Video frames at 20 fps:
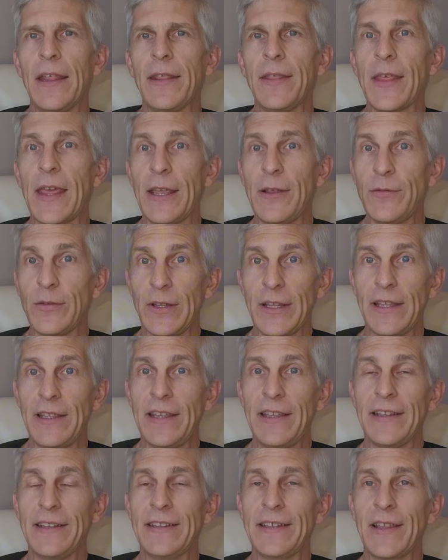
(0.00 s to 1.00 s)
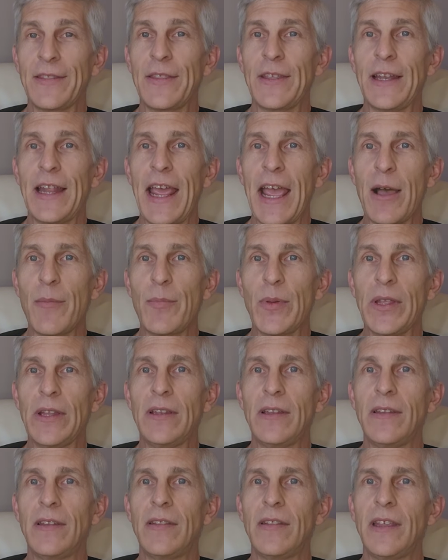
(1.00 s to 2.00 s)
Thankfully, nothing
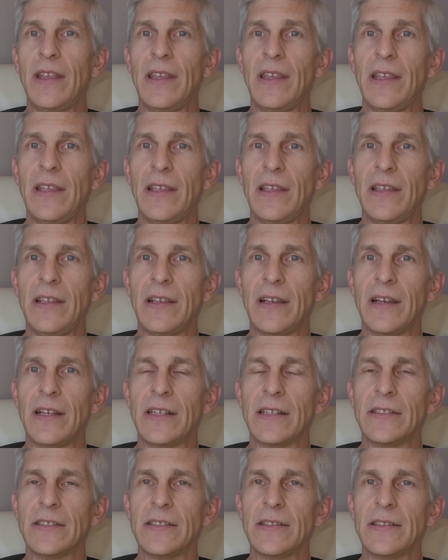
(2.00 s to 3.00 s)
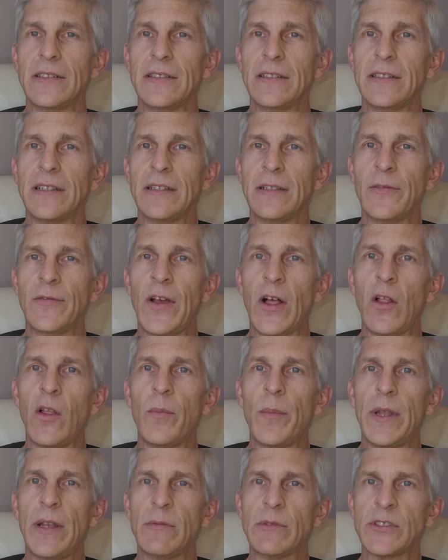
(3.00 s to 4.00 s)
happened. The
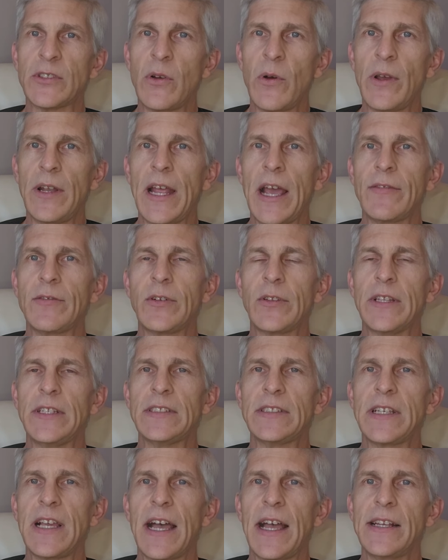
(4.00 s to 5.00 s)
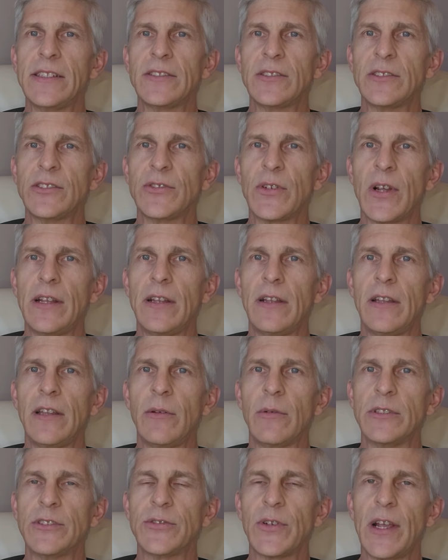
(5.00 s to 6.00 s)
development was going after these guys.
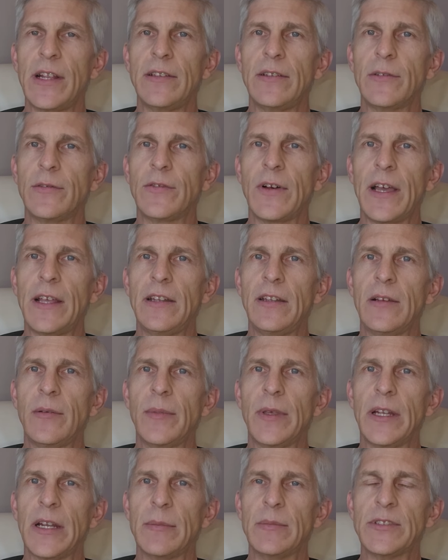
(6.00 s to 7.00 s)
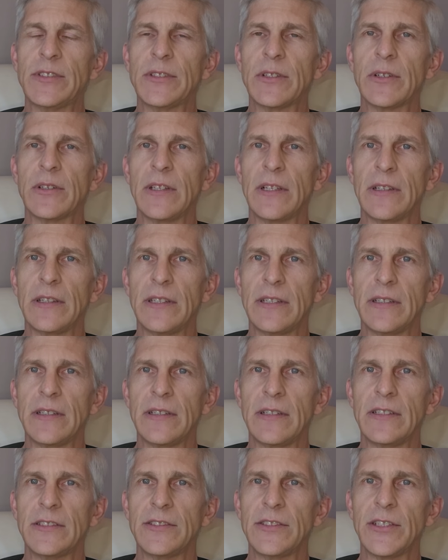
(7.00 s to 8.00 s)
They were trying to find them, and I'm sure that
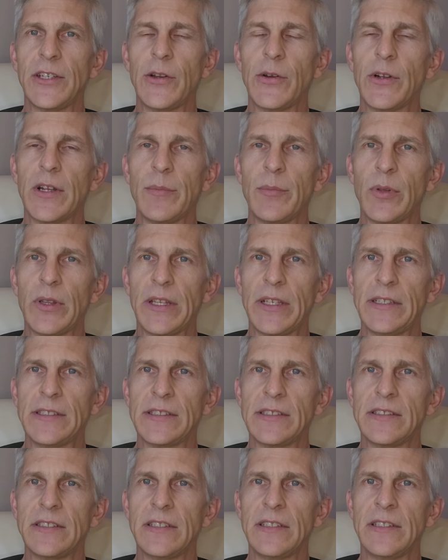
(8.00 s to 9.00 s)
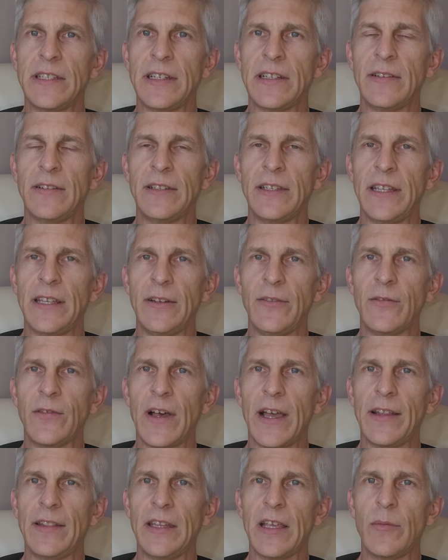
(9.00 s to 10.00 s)
the security police did indeed
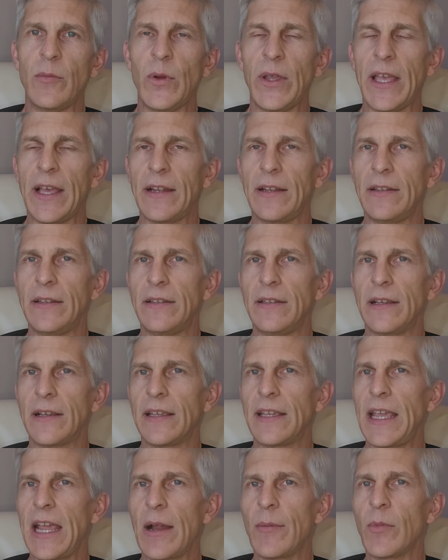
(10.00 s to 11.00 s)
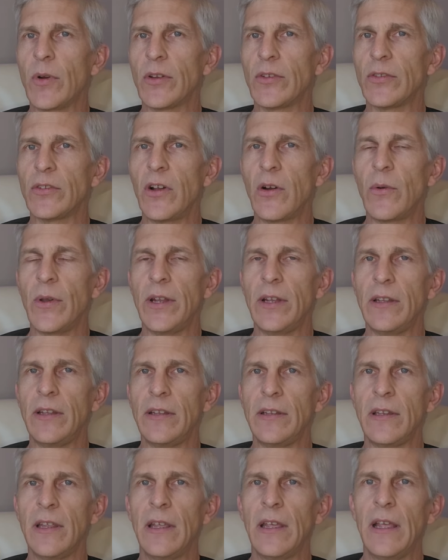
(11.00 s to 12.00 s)
find them. We had cameras going
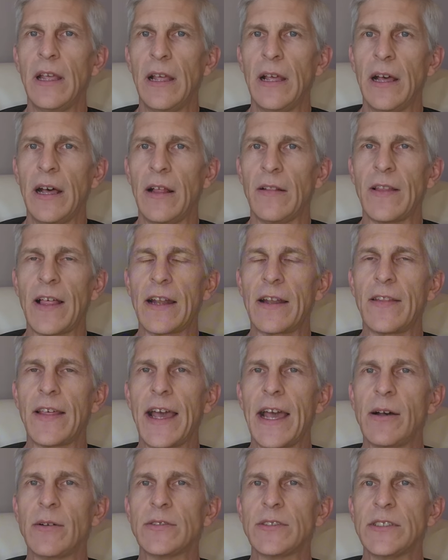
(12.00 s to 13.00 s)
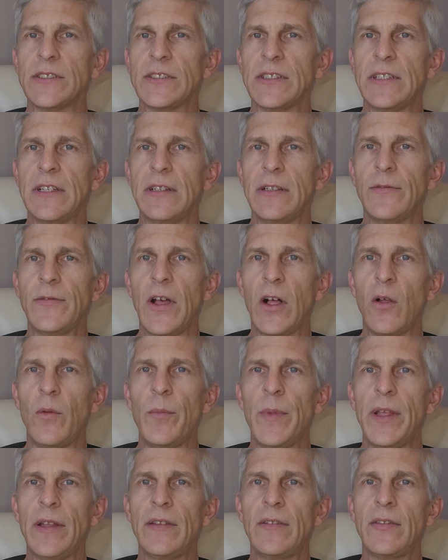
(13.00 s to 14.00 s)
in a lot of the houses in the
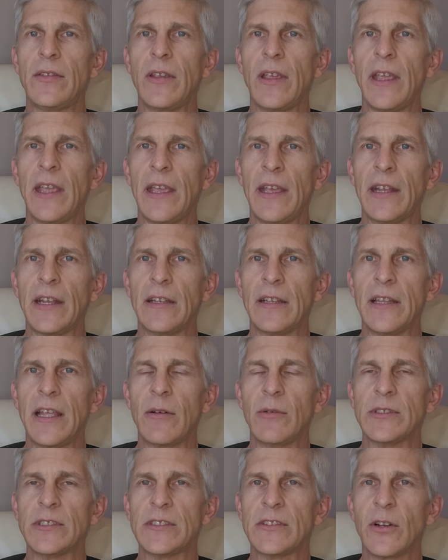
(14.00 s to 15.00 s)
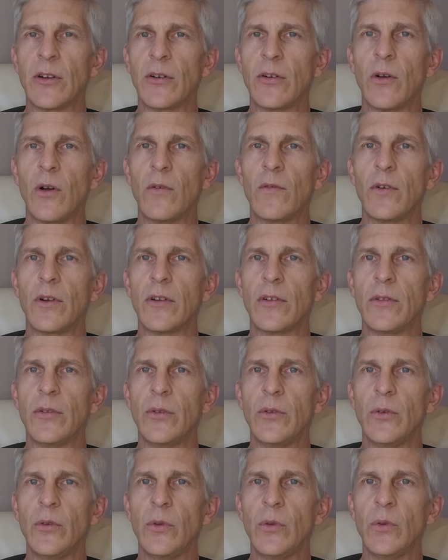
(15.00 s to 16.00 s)
development, and that was turned over
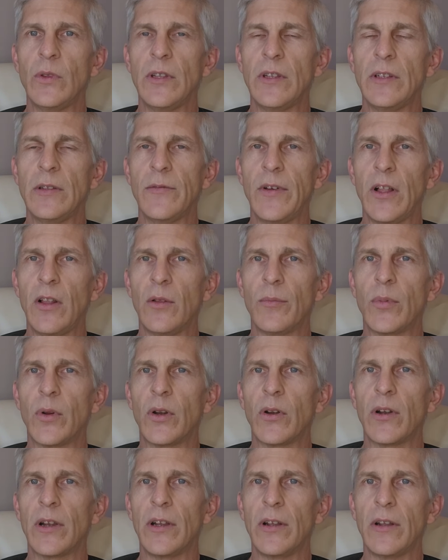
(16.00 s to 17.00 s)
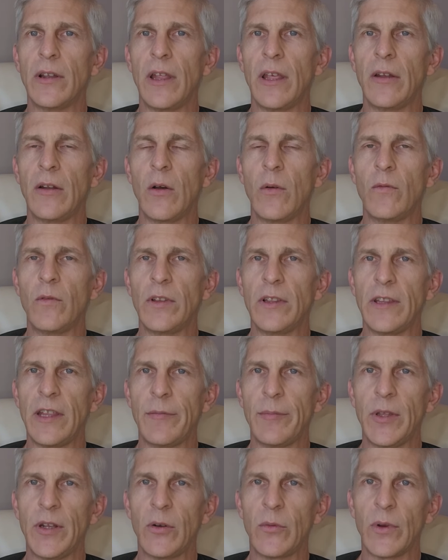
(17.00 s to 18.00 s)
to the developer, and hopefully
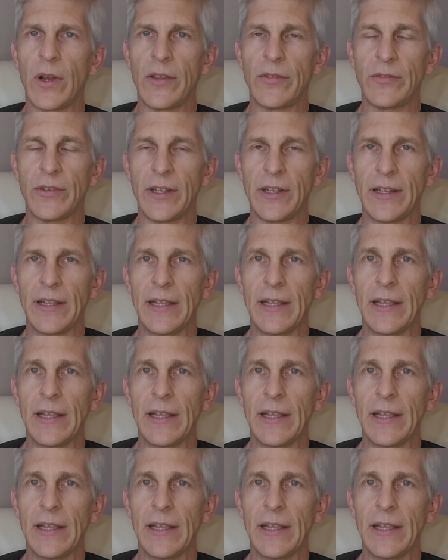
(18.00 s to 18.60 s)
they've been arrested.